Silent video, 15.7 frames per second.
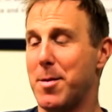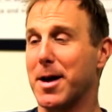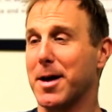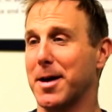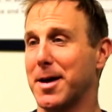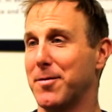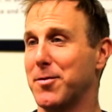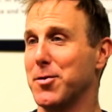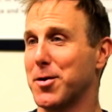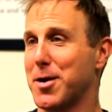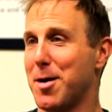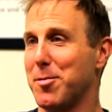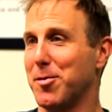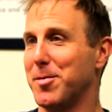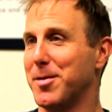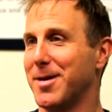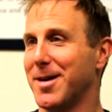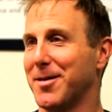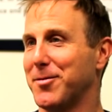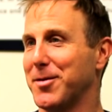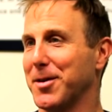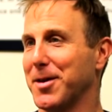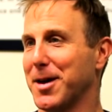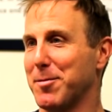mean, I could give you a couple, but I
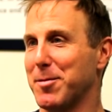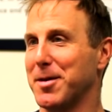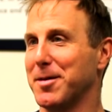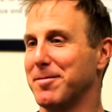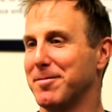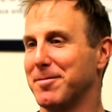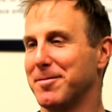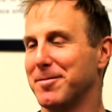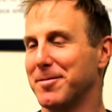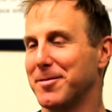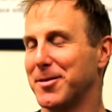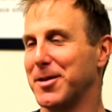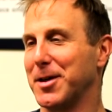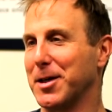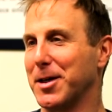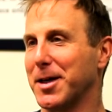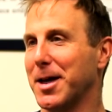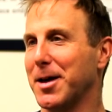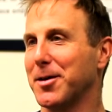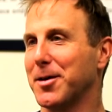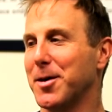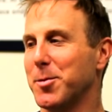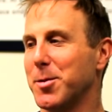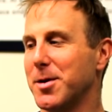feel like I'd be singling
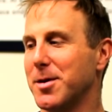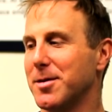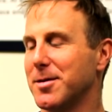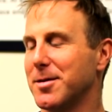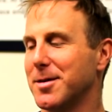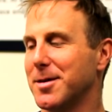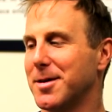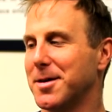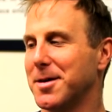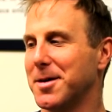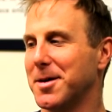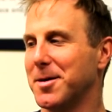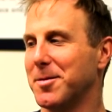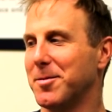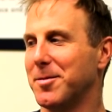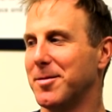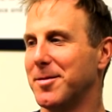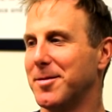out companies. Um,